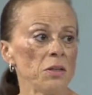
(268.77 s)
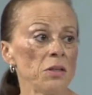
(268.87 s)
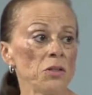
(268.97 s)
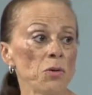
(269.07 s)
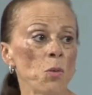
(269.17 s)

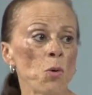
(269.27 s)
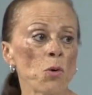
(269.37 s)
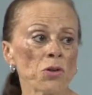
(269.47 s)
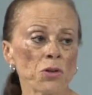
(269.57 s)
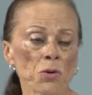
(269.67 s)
to a
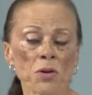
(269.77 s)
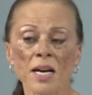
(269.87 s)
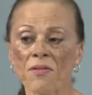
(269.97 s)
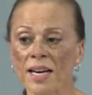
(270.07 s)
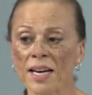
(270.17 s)
war-torn
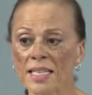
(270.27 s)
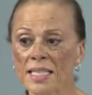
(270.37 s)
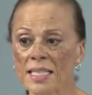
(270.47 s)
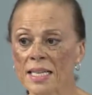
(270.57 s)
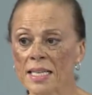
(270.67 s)

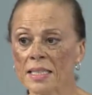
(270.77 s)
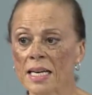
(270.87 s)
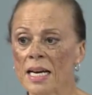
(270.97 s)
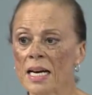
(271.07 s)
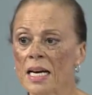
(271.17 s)
Afghanistan,
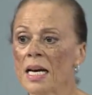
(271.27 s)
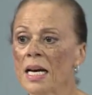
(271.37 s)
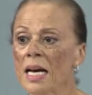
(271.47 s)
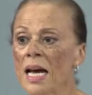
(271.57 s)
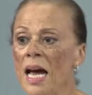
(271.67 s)

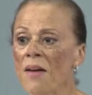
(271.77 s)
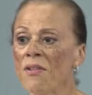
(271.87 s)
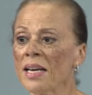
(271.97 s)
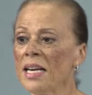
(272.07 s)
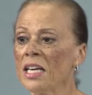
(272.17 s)

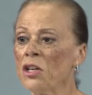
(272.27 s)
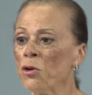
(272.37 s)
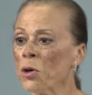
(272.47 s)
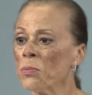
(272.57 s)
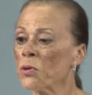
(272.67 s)
advocating in
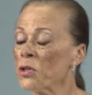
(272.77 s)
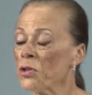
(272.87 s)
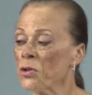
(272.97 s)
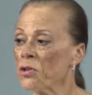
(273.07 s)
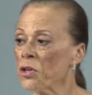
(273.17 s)
Europe to
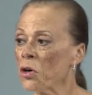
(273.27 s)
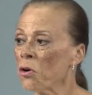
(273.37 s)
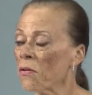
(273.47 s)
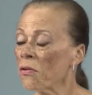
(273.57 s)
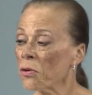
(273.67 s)
reduce the
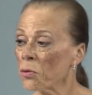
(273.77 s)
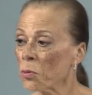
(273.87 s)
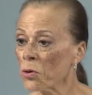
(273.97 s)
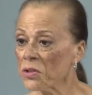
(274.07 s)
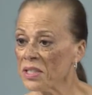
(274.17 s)
yoke of third
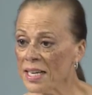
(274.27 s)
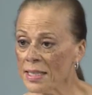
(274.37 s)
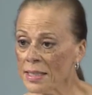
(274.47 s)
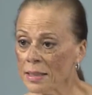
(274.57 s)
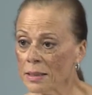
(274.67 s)
world
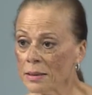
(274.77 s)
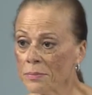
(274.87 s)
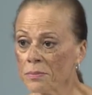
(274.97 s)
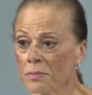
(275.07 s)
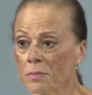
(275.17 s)
debt,
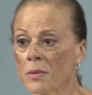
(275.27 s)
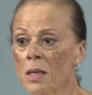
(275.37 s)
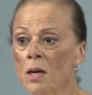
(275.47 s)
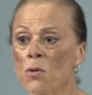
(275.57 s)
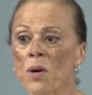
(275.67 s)

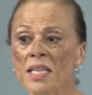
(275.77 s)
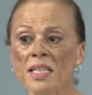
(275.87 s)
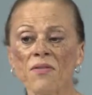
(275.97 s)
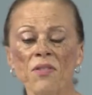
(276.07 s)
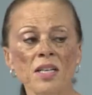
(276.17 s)

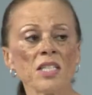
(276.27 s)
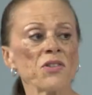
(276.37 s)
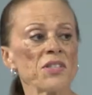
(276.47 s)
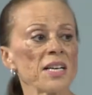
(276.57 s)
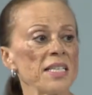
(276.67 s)
raising funds
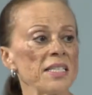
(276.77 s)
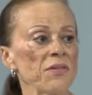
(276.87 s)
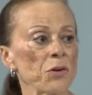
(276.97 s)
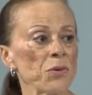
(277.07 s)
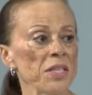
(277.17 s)
for
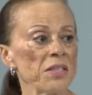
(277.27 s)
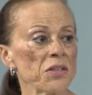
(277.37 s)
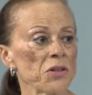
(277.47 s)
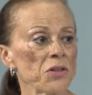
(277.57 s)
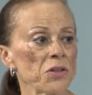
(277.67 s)
scientific
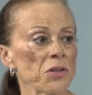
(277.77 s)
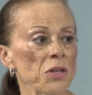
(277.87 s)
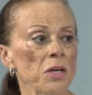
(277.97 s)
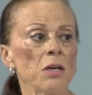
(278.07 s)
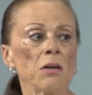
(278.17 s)
research,
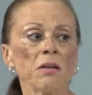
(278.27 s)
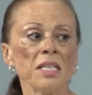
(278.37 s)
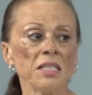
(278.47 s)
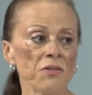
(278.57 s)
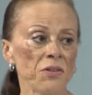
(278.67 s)
or
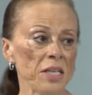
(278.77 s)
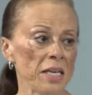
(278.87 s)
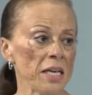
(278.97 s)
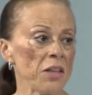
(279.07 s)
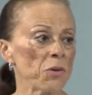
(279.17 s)

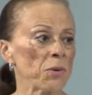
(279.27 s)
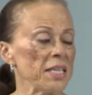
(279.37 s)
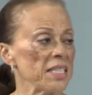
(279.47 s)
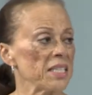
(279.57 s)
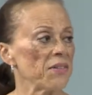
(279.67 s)
intervening in the
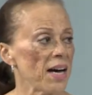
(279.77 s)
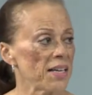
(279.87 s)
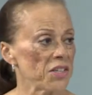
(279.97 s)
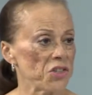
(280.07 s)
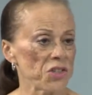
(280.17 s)
release of
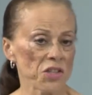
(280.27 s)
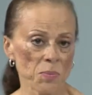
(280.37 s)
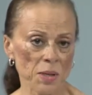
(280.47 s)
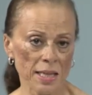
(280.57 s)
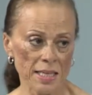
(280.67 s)
hostages in the
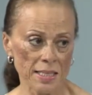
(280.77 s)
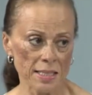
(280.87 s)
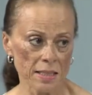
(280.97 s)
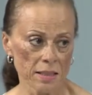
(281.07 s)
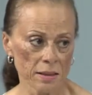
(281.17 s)
Middle East.